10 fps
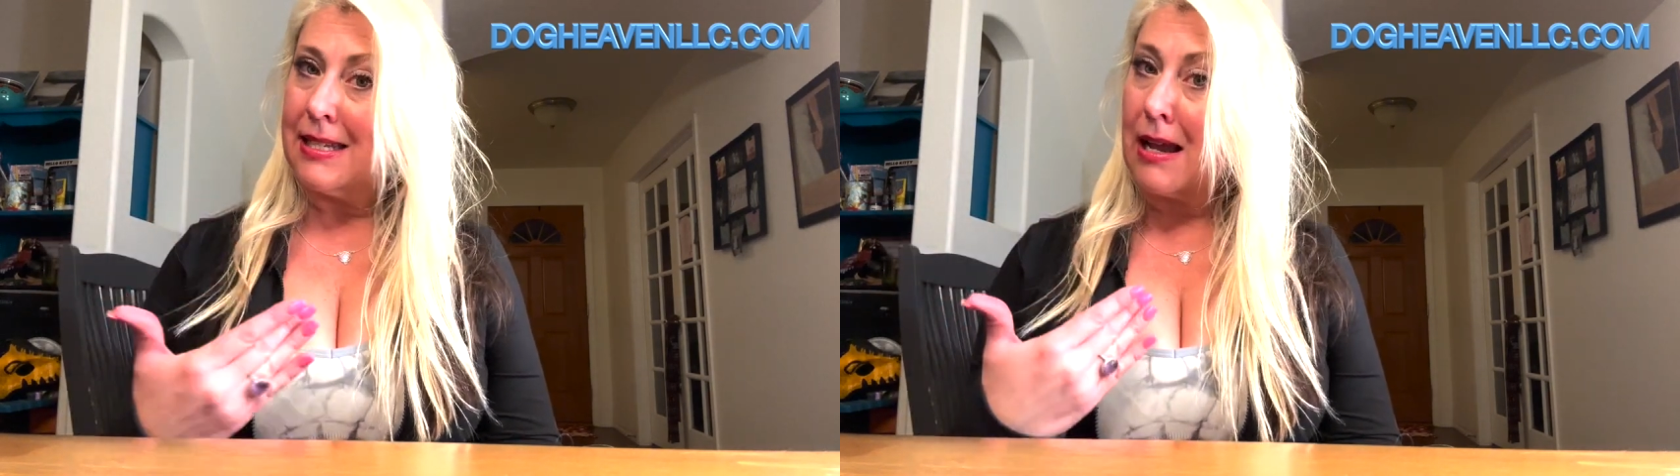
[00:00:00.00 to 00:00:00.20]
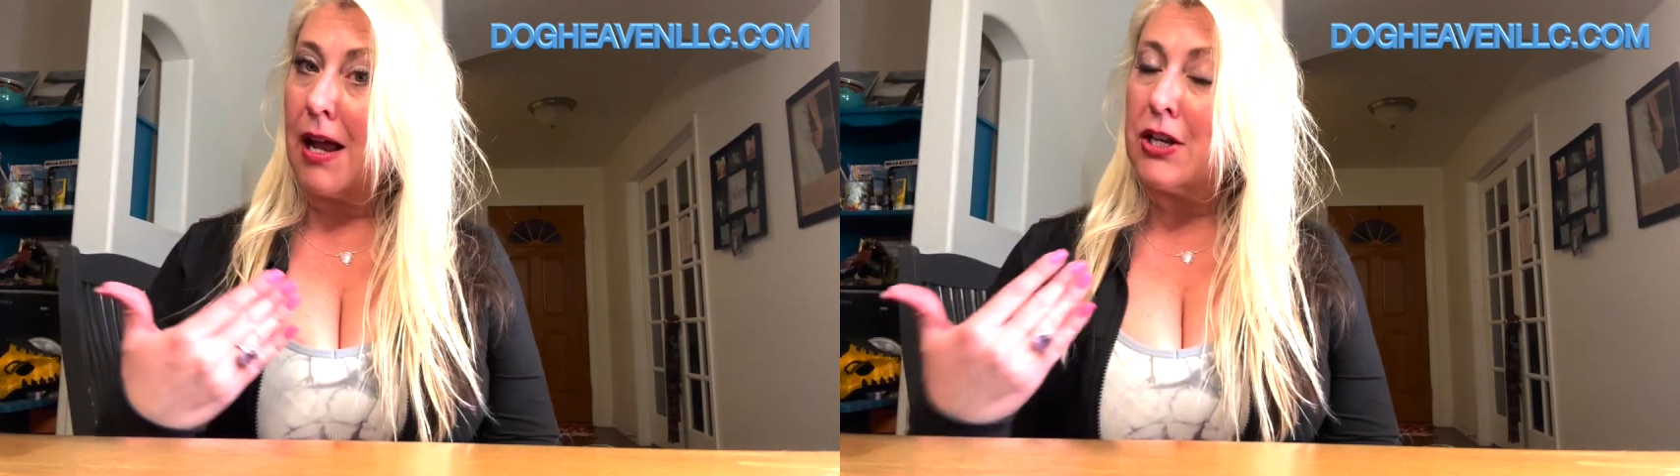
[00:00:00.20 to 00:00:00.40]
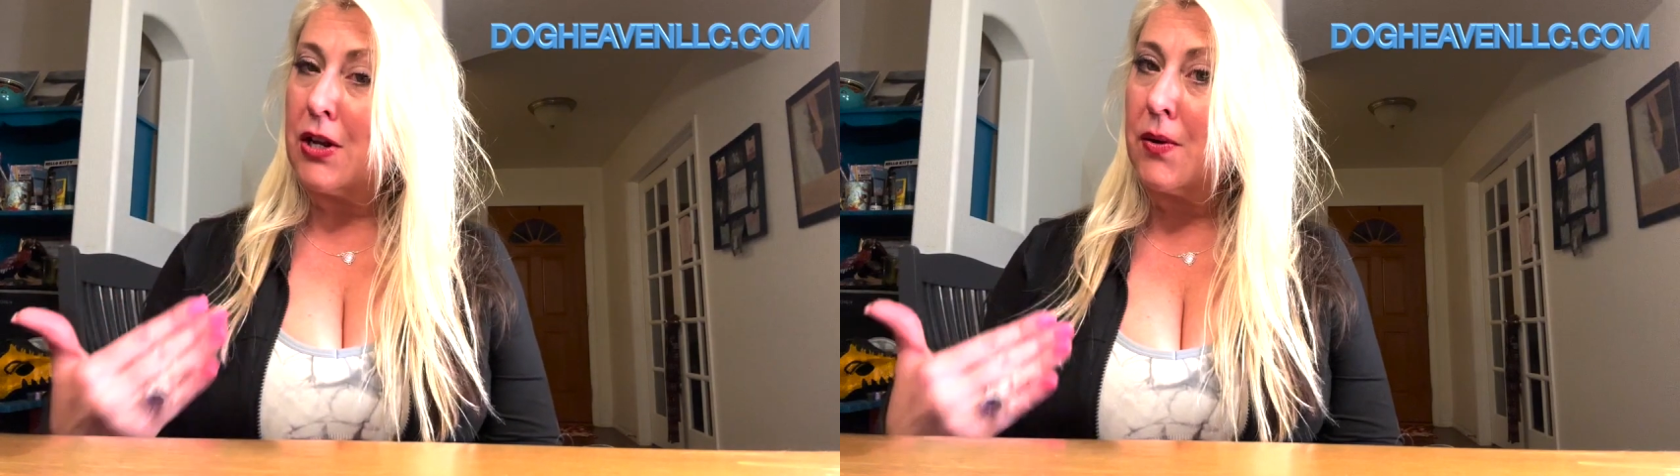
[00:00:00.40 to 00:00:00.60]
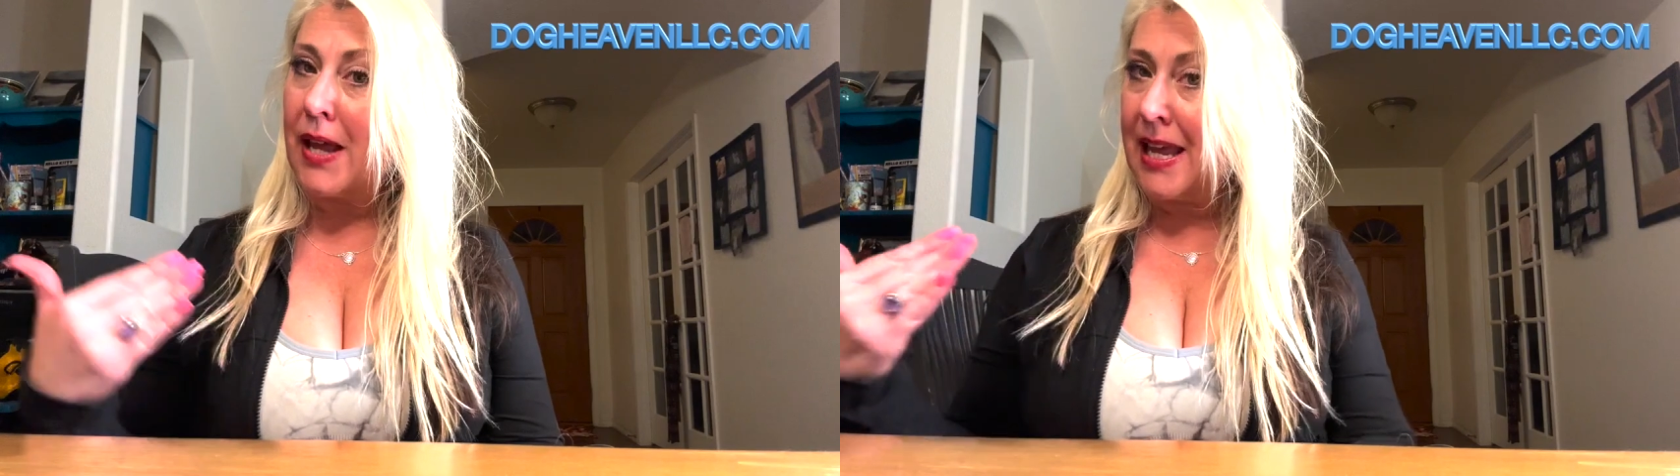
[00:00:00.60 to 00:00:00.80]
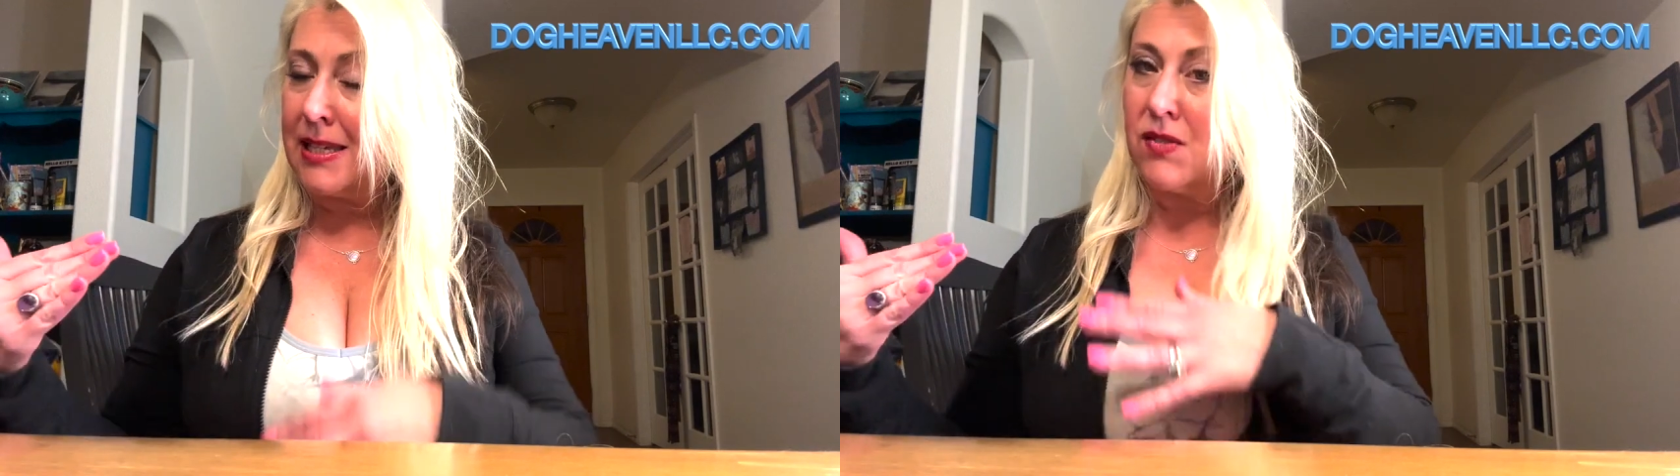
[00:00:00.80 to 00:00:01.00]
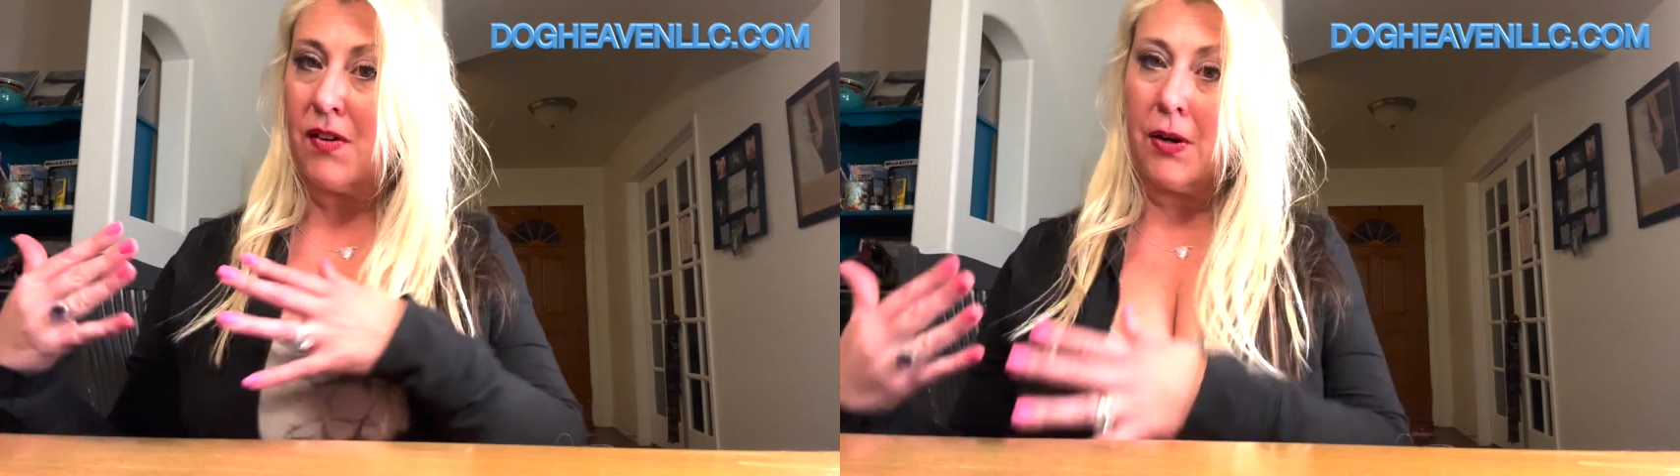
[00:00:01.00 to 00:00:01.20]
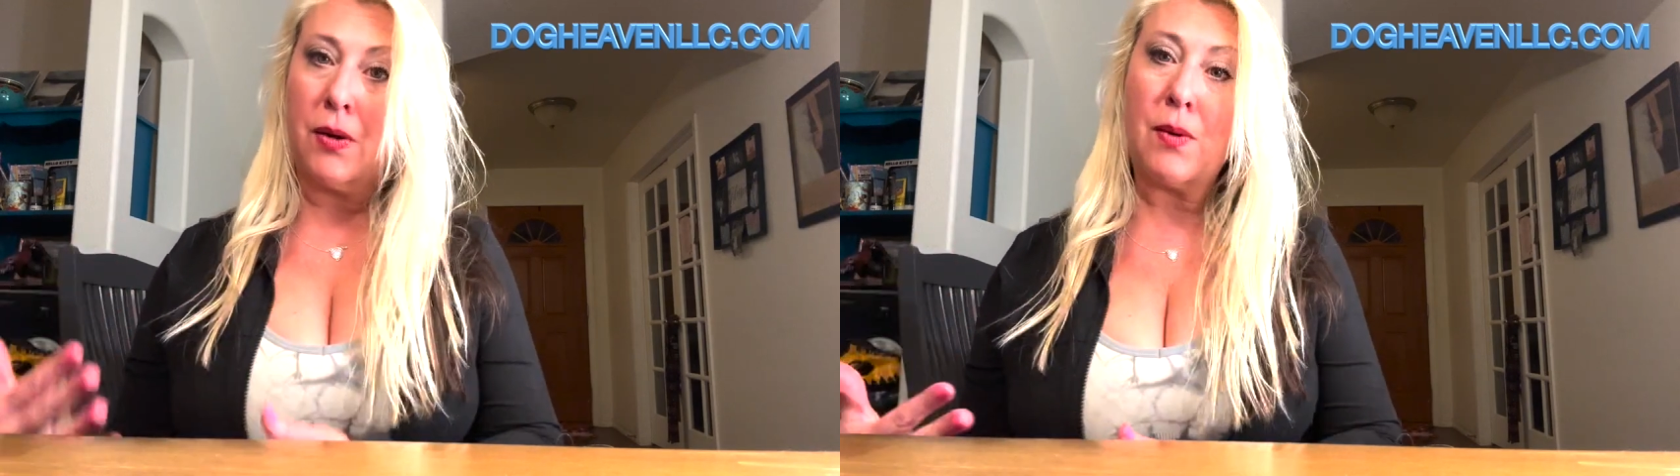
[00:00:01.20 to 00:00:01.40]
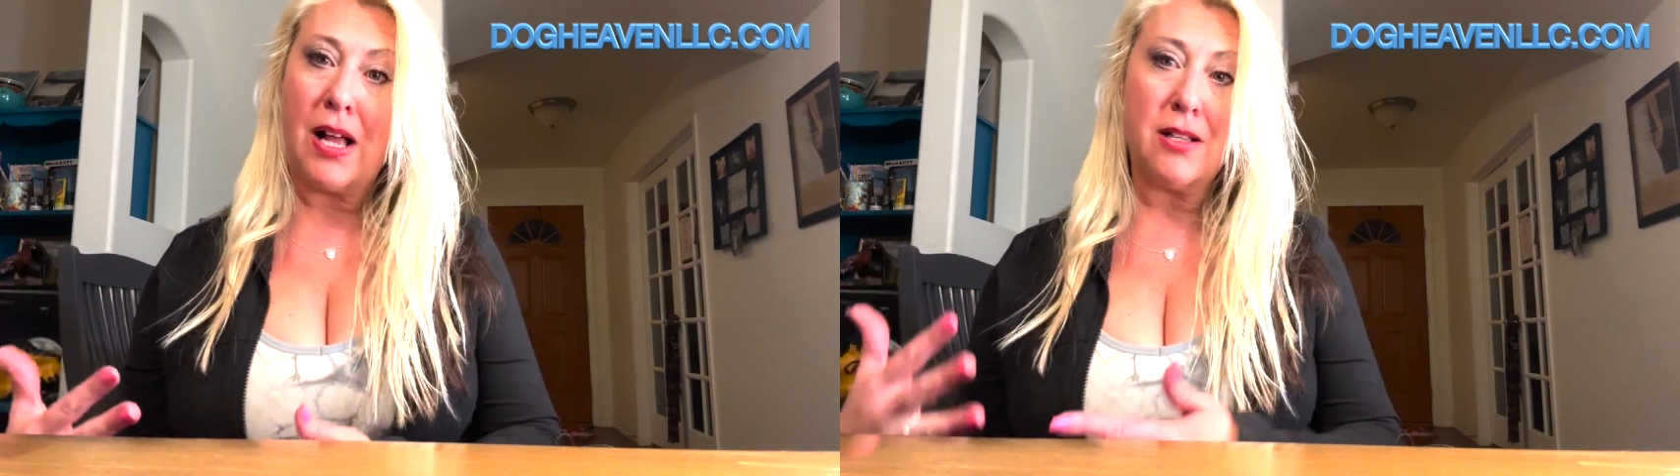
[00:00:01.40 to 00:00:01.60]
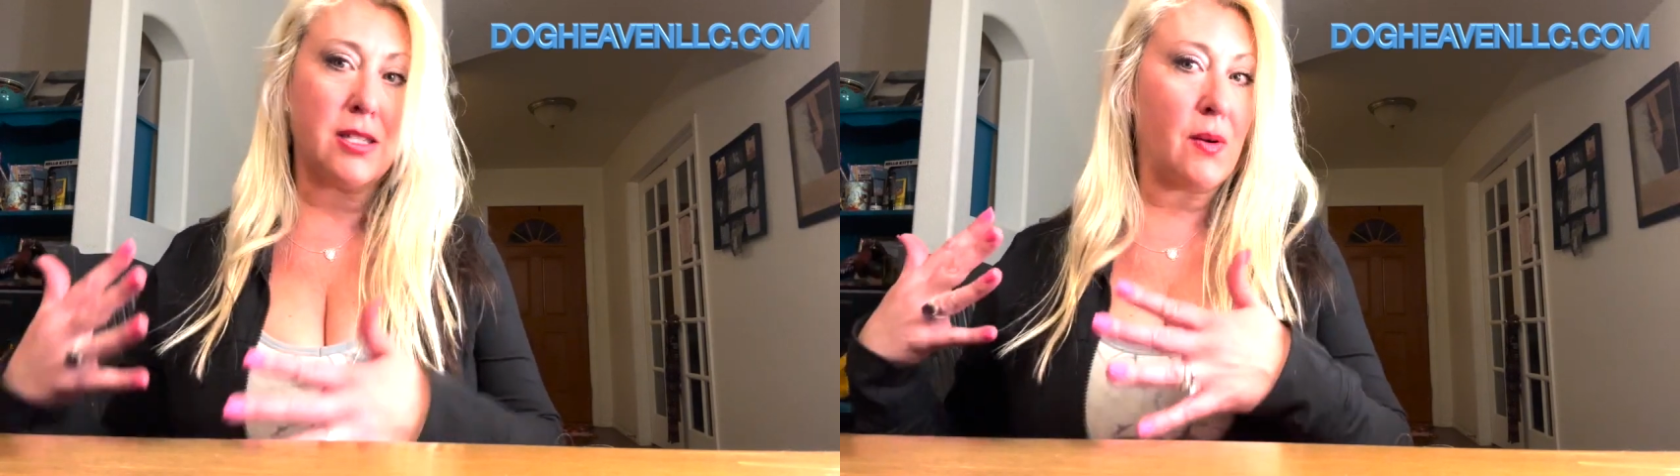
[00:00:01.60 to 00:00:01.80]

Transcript: not know Ace very well,